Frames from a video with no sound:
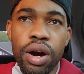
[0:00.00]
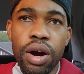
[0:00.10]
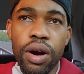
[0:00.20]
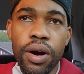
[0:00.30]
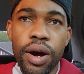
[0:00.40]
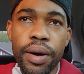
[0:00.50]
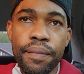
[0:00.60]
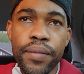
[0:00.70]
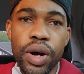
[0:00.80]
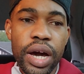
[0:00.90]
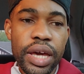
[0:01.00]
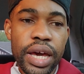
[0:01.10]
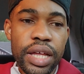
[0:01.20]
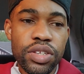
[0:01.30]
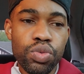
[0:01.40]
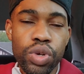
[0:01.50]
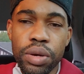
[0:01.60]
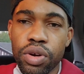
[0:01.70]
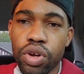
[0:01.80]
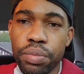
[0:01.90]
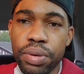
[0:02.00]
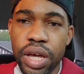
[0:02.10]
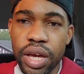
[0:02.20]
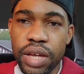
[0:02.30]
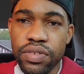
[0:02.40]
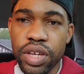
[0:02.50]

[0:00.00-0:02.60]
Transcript: um, against who they're going to play against,